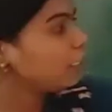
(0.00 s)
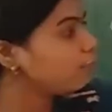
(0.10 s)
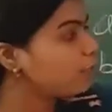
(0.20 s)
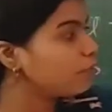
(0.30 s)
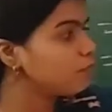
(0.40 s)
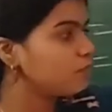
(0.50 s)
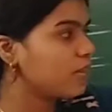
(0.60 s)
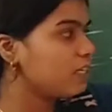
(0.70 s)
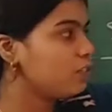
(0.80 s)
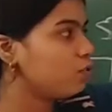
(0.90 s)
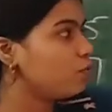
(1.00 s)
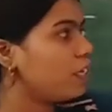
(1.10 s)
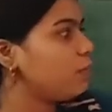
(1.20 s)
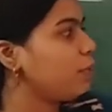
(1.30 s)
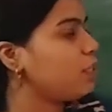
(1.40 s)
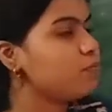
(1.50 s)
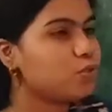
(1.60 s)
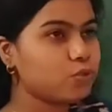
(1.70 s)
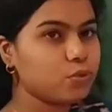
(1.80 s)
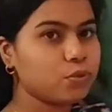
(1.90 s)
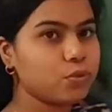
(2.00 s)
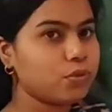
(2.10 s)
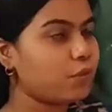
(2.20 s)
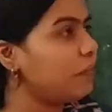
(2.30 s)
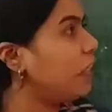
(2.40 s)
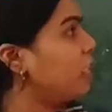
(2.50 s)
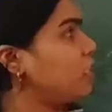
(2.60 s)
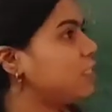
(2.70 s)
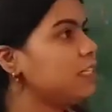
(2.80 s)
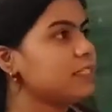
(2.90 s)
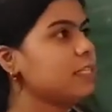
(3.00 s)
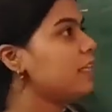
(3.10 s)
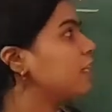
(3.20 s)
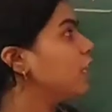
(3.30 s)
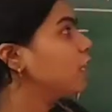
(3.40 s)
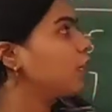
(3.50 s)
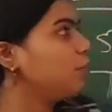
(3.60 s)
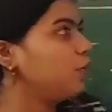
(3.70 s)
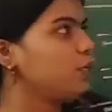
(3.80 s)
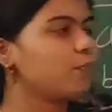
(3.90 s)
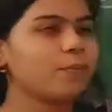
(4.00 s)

it becomes minus 2 and becomes 2. So we can easily say that commutative